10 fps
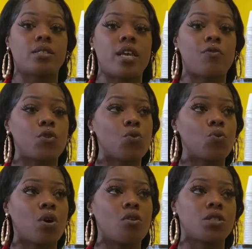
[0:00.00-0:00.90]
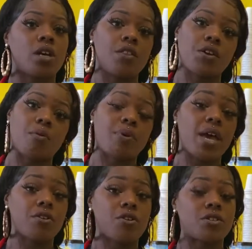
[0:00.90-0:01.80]
if you go to other
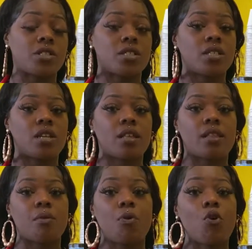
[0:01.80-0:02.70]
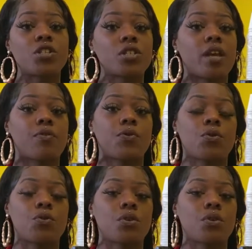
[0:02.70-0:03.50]
competitors and see that they portion a food